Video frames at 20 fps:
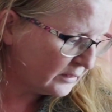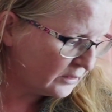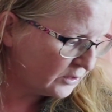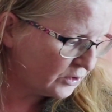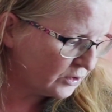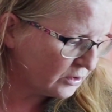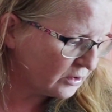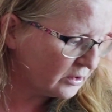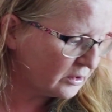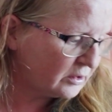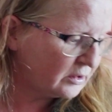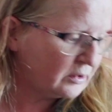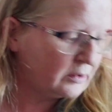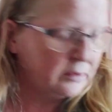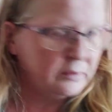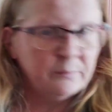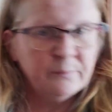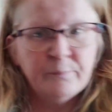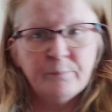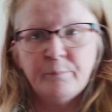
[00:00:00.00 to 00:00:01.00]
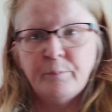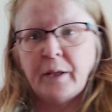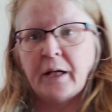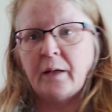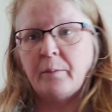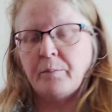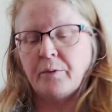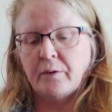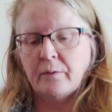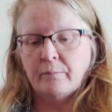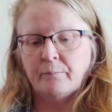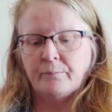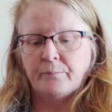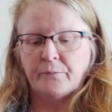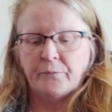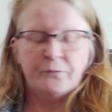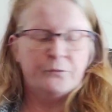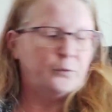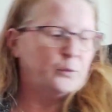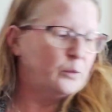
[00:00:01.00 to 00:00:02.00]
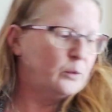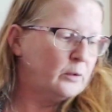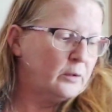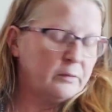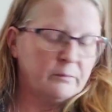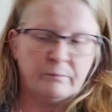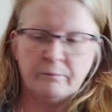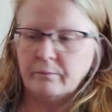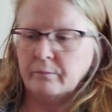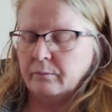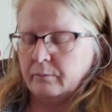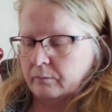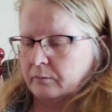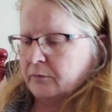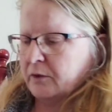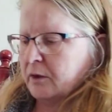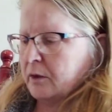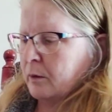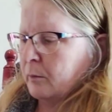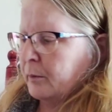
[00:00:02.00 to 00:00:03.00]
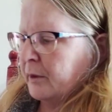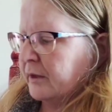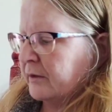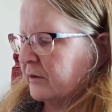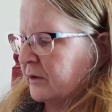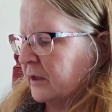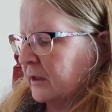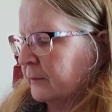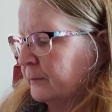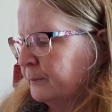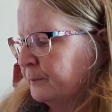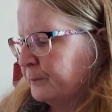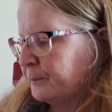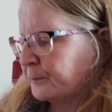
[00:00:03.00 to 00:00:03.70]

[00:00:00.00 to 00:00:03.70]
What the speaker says: is just paper for composting.